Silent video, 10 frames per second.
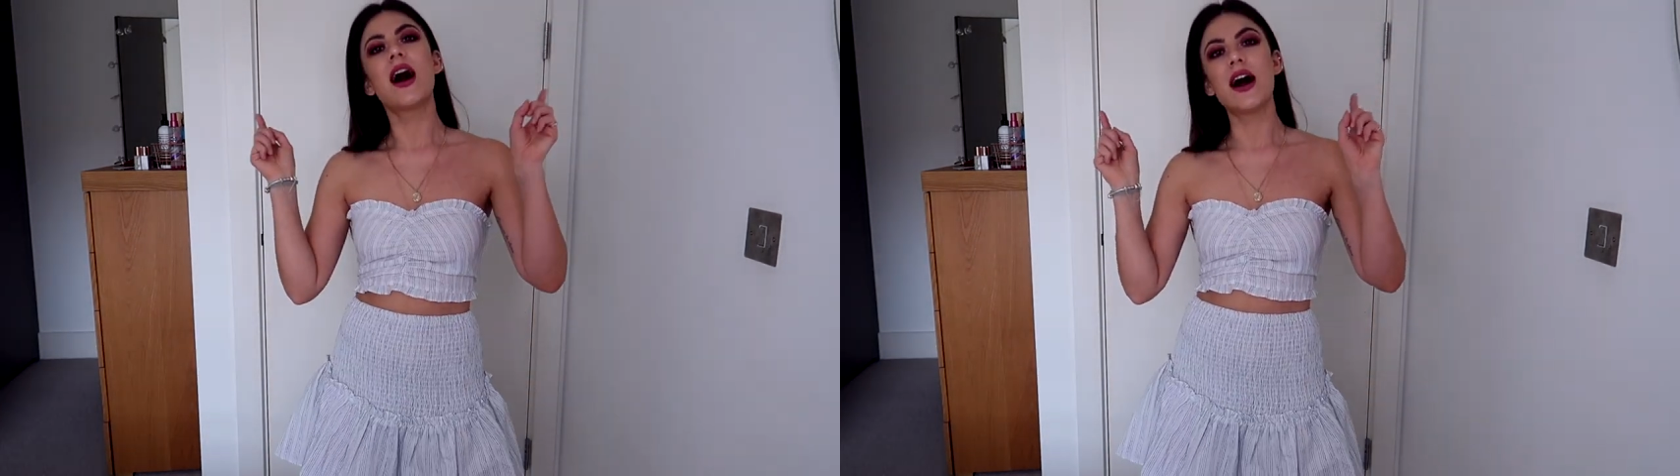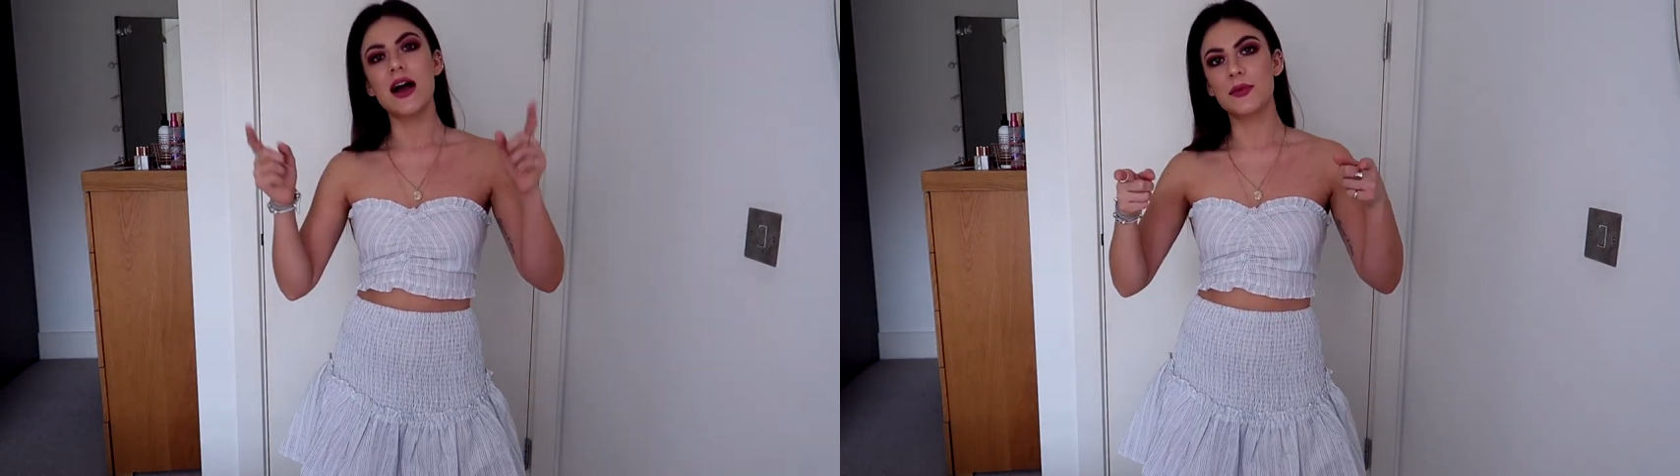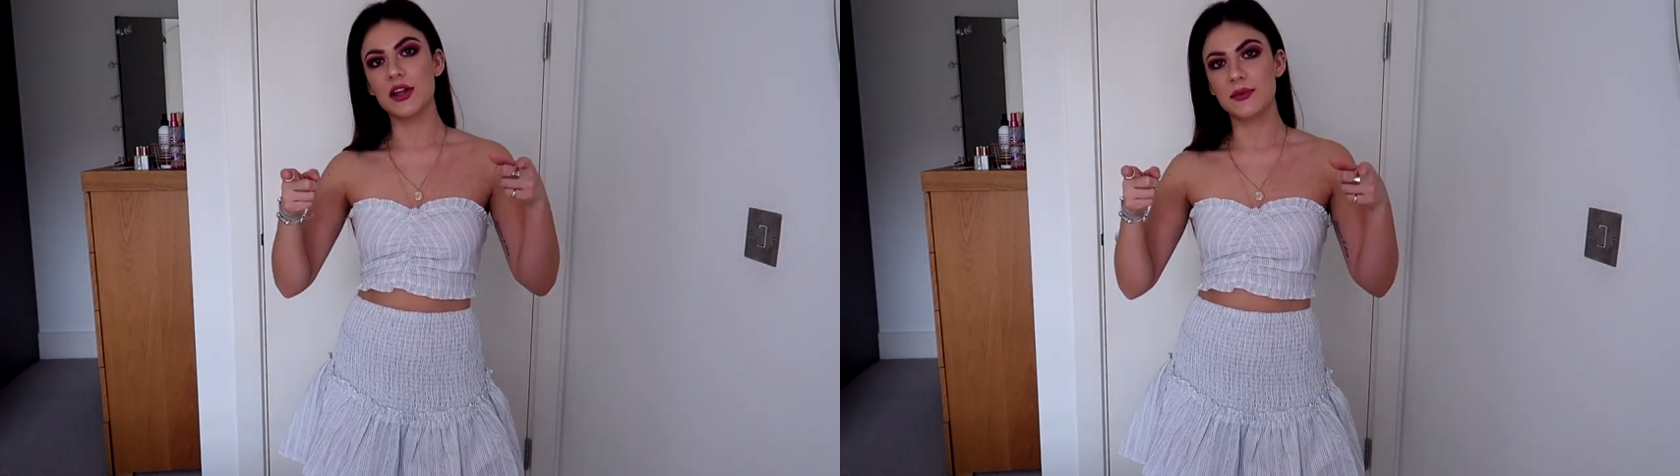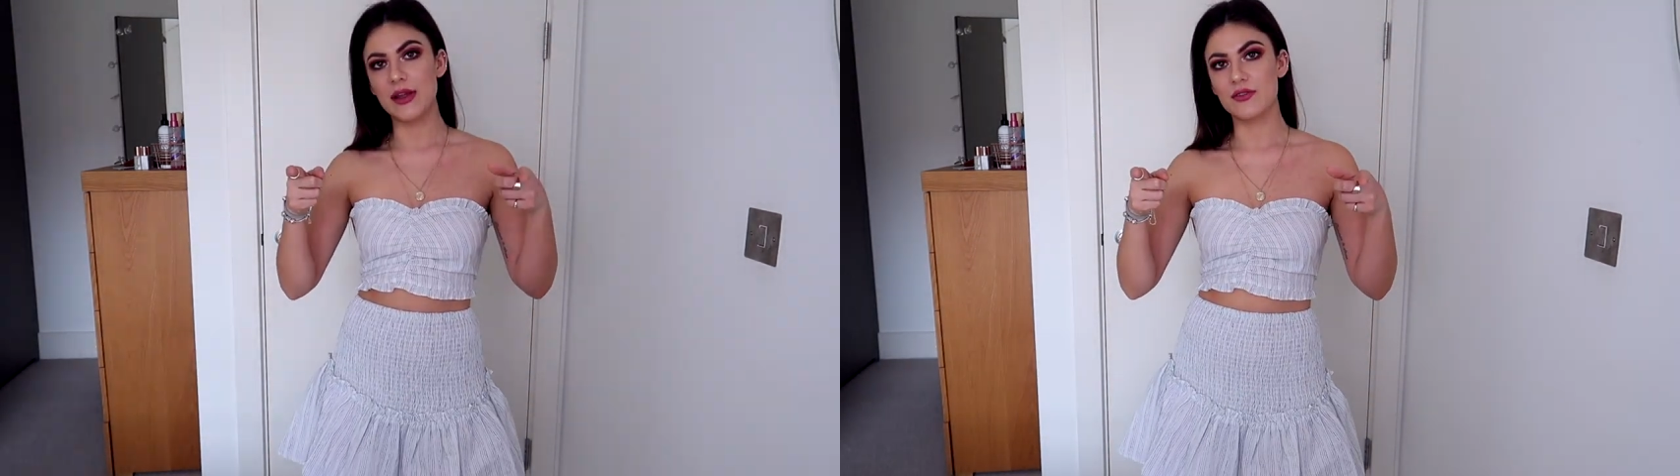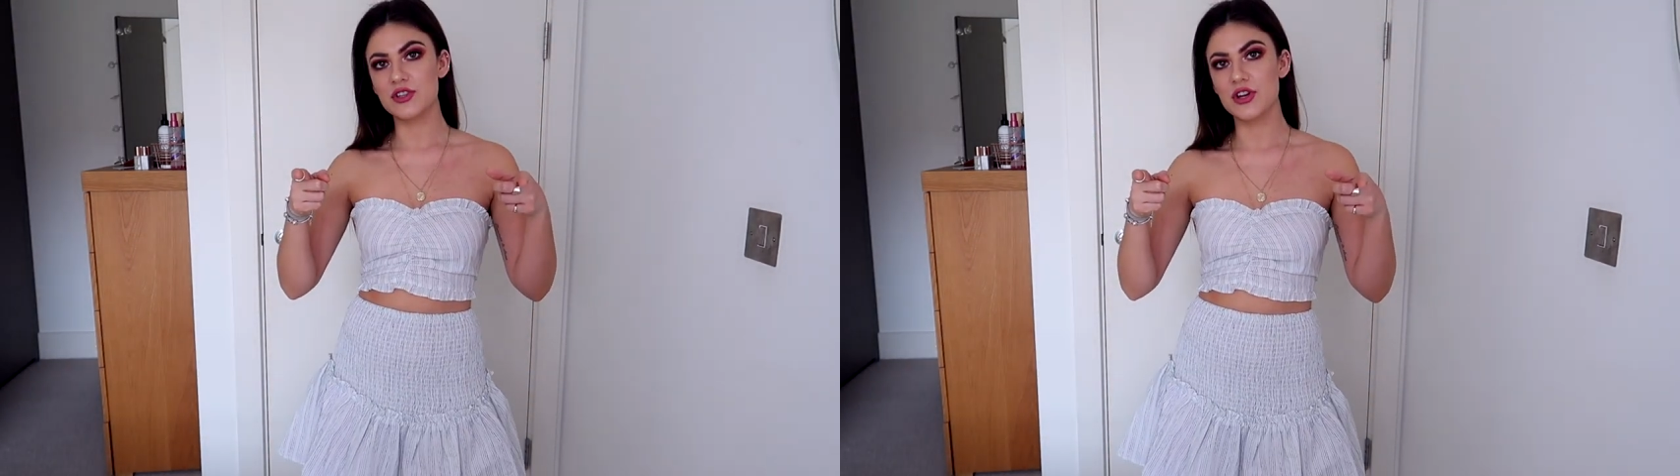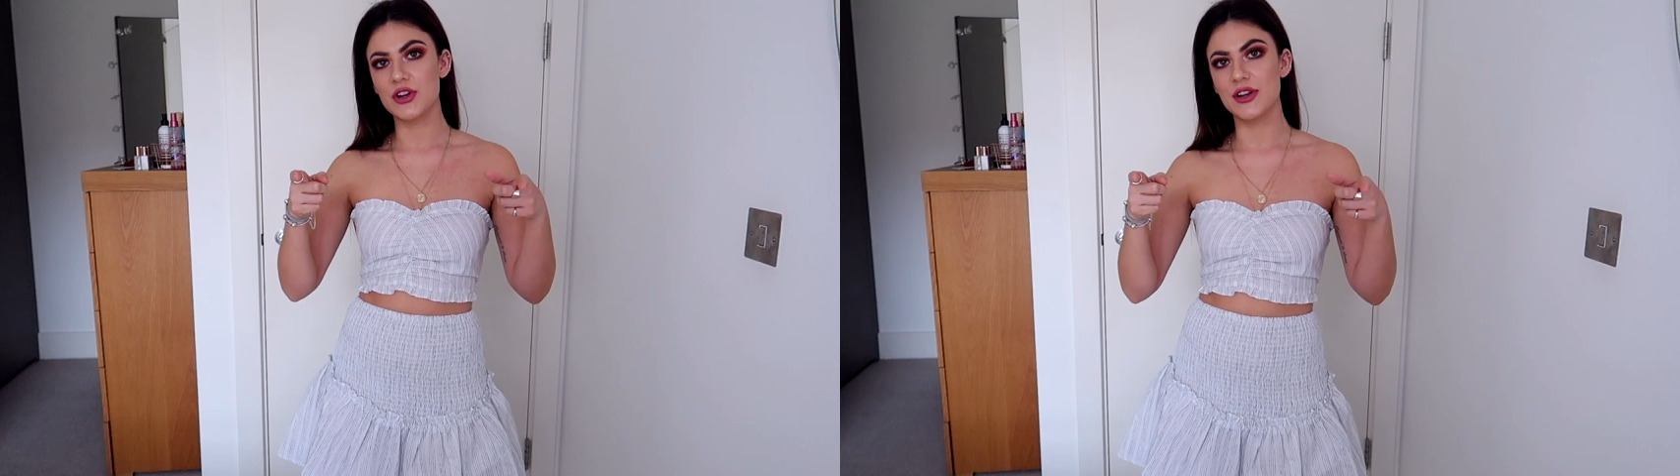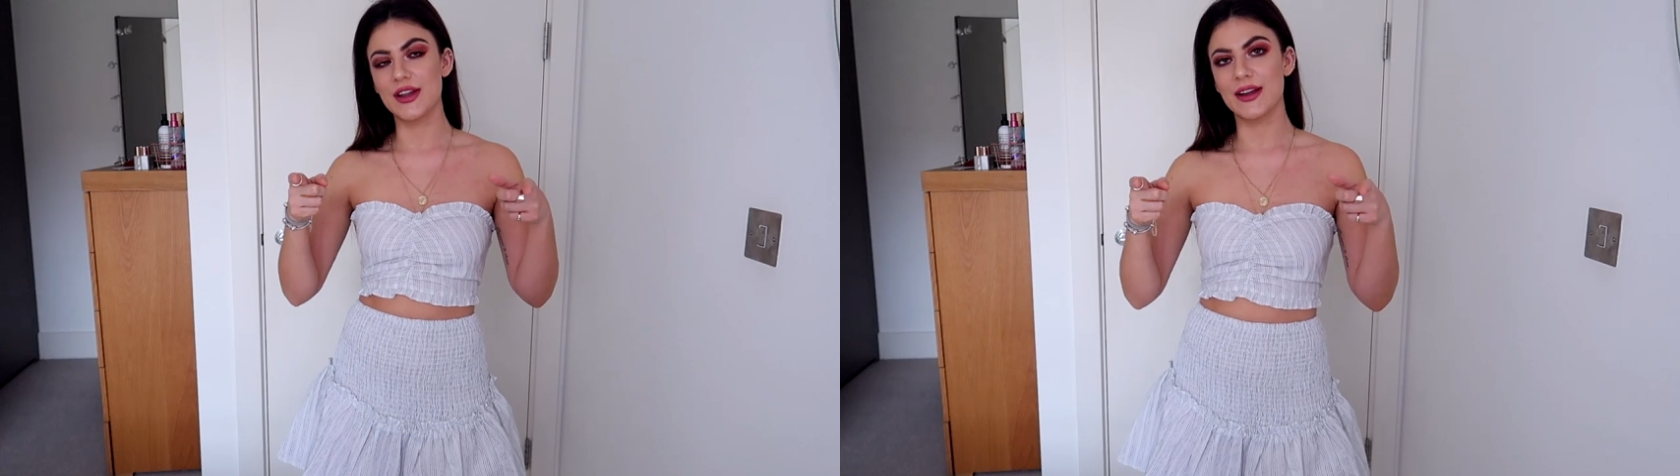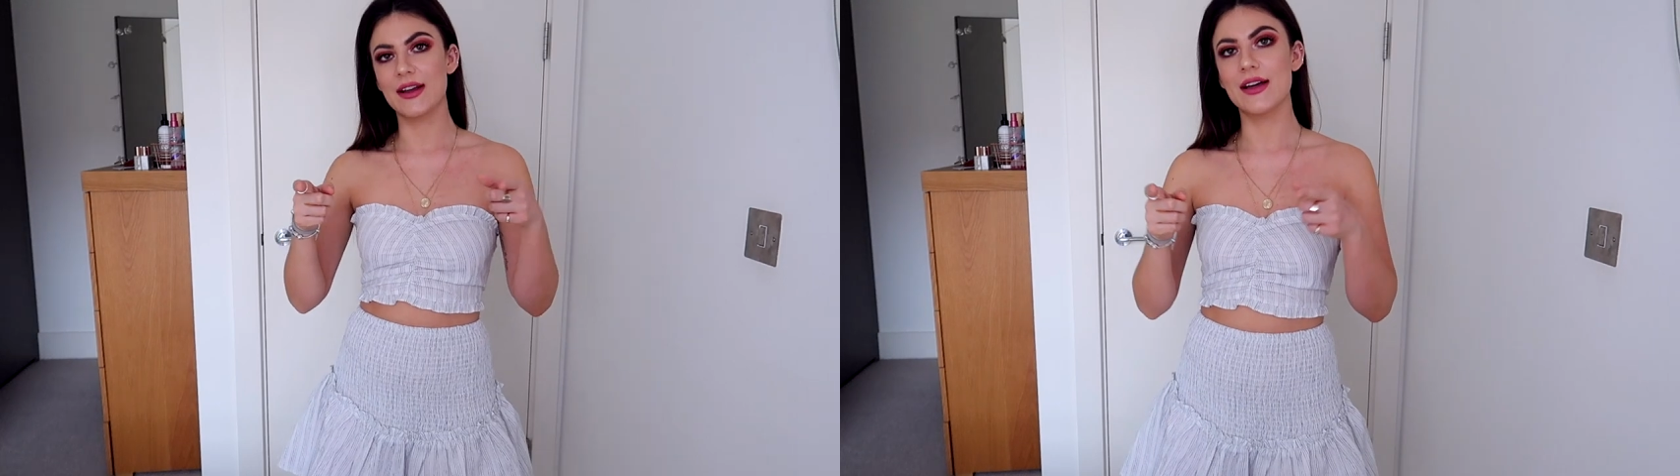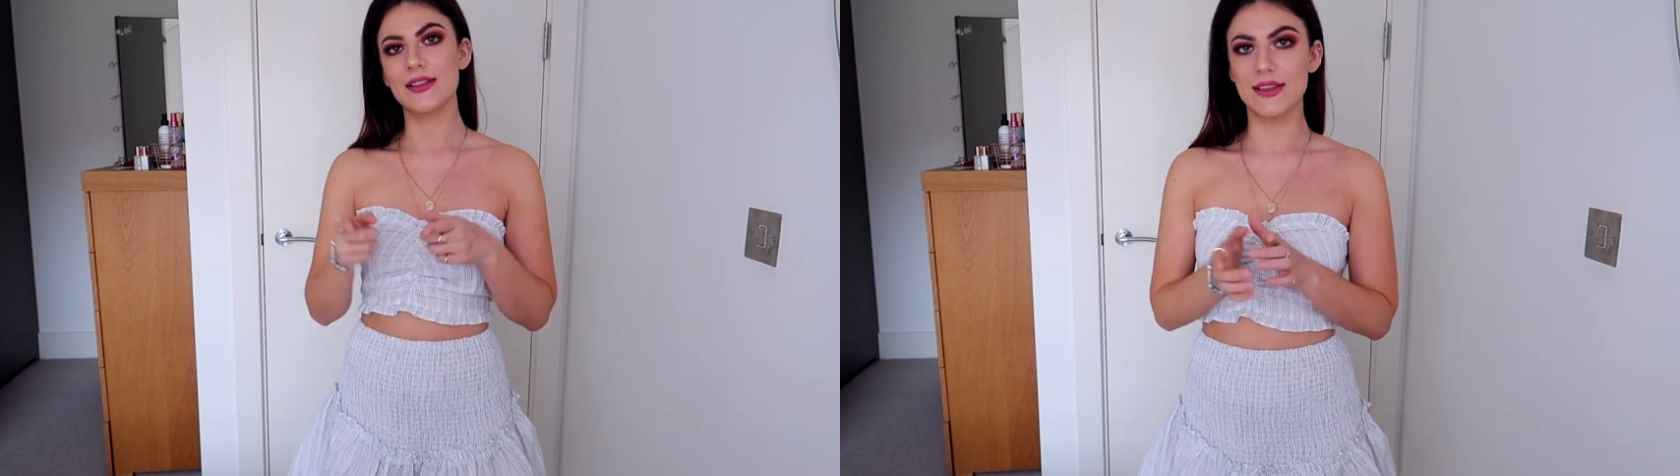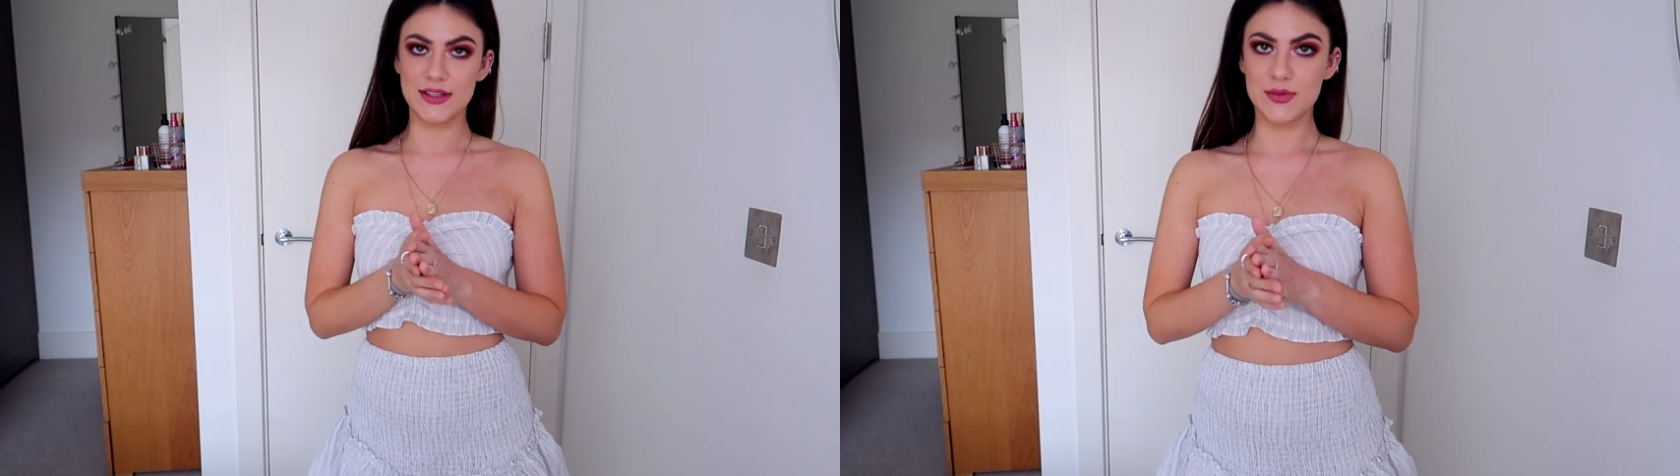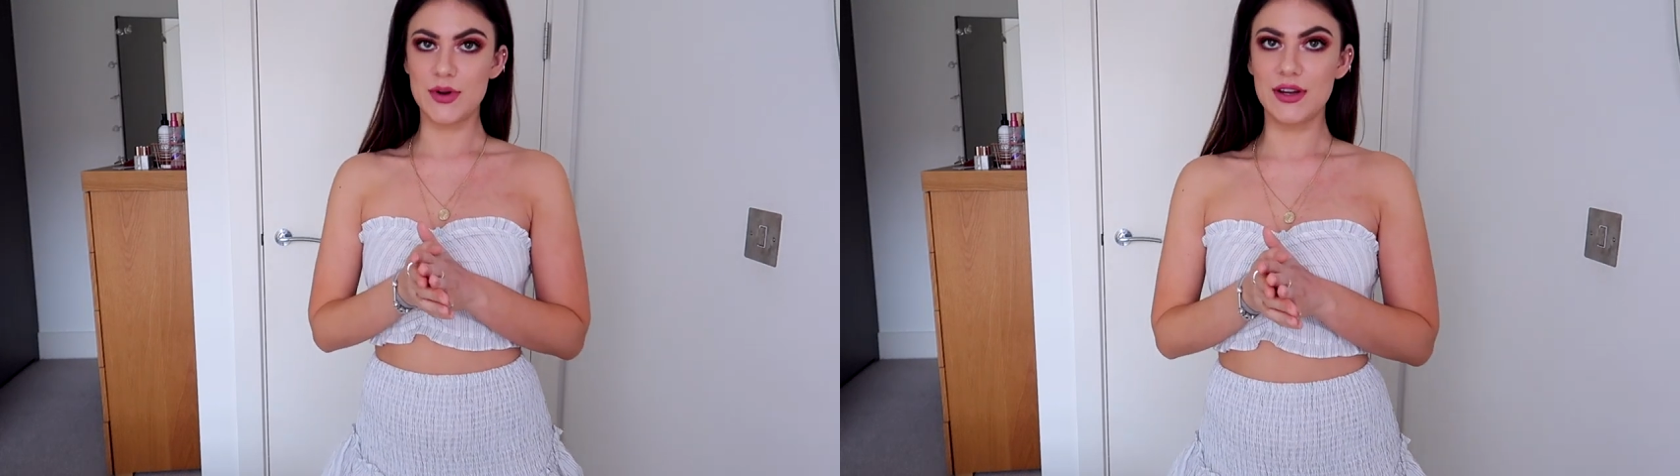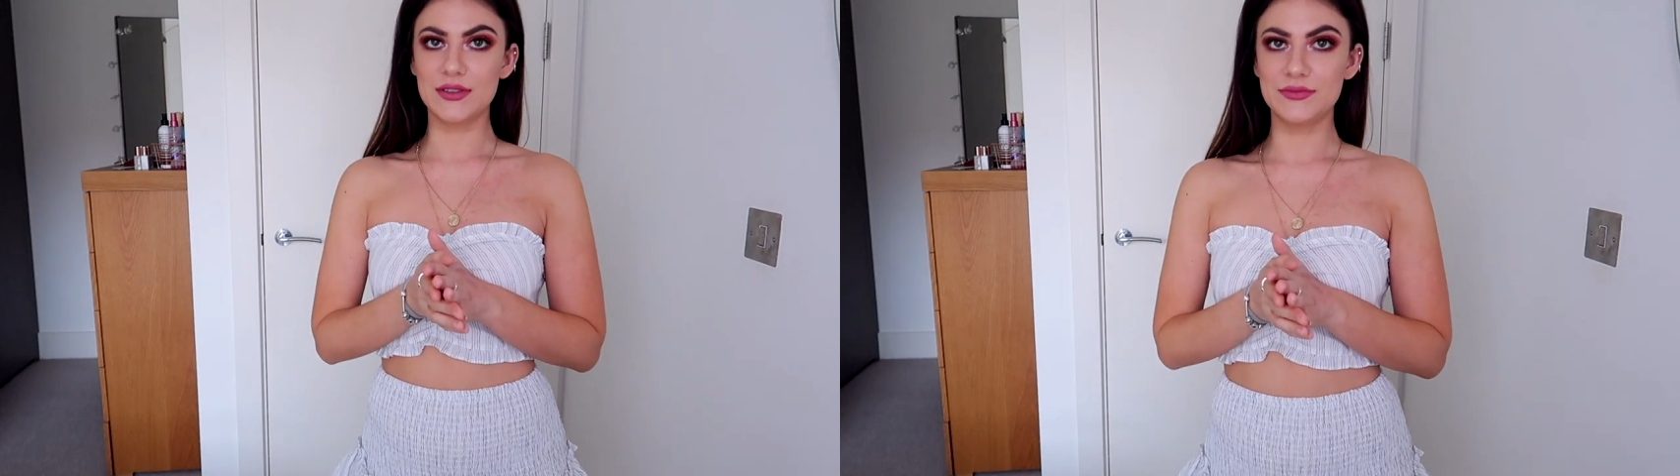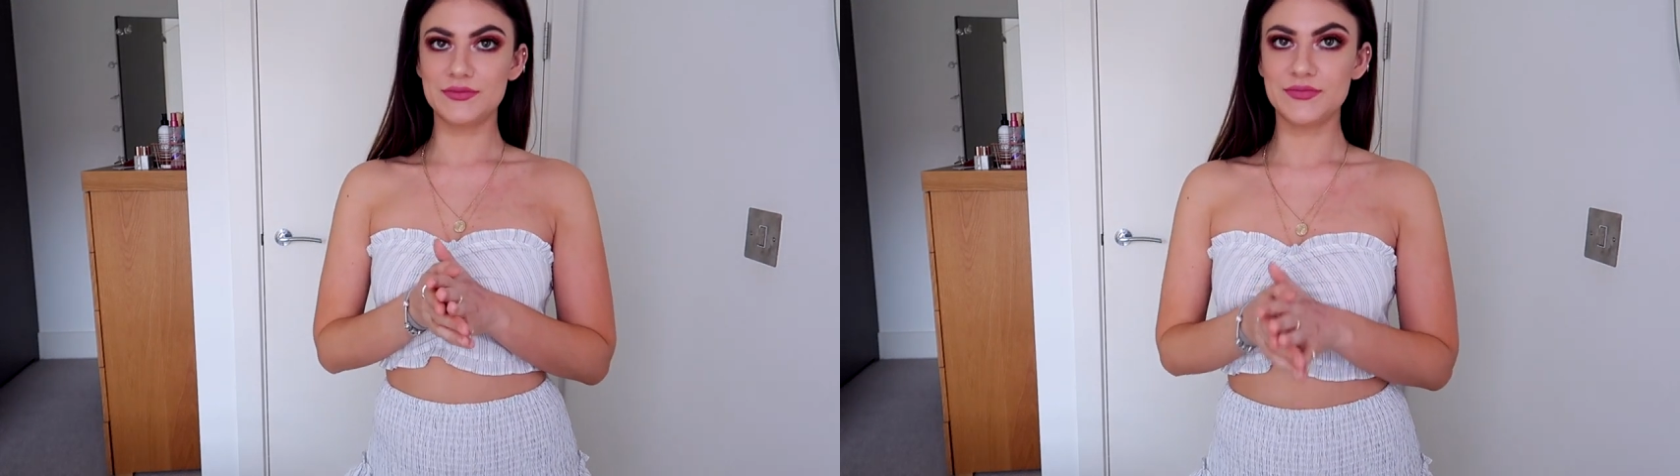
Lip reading: I am gonna be returning this one.